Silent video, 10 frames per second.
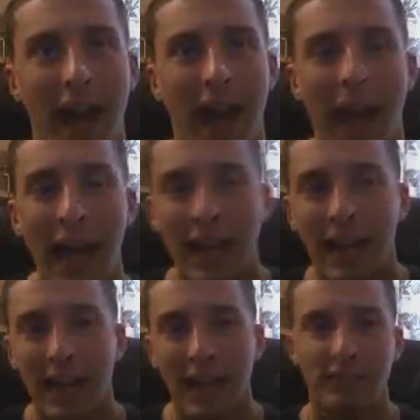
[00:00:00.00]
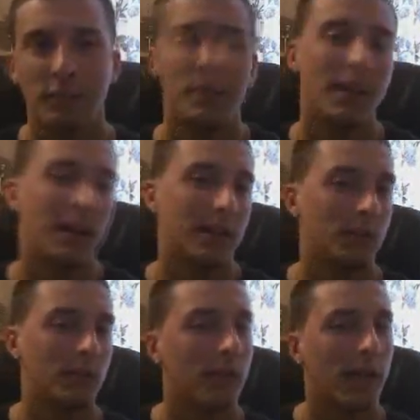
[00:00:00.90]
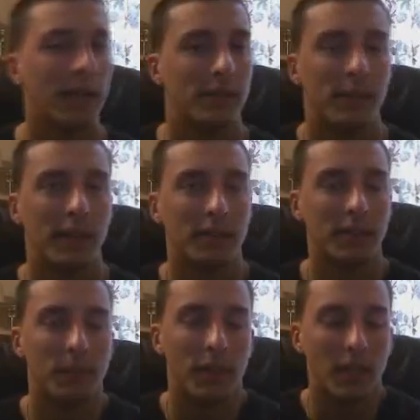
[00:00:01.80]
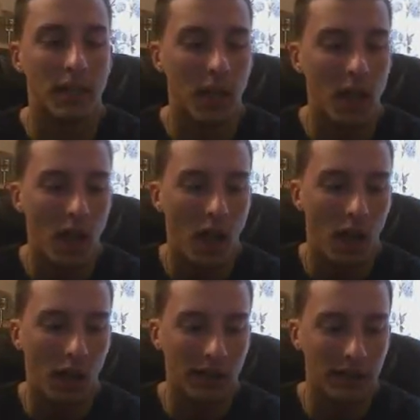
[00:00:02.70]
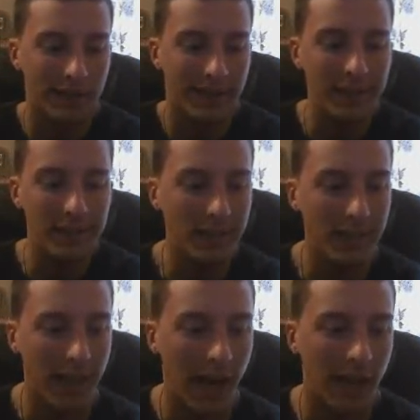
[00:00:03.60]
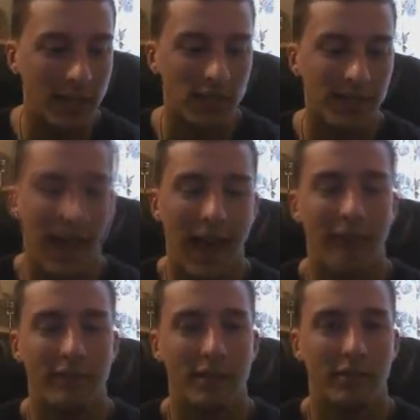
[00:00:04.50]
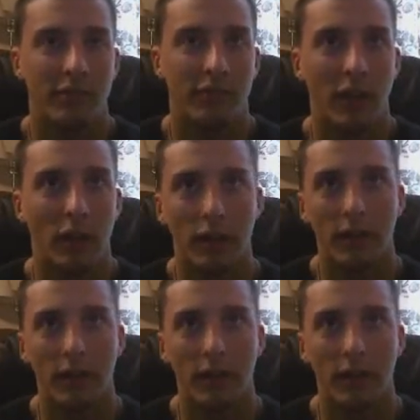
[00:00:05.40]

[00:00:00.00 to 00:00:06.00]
I kind of have to be honest with you guys about something. Lately, I just haven't felt the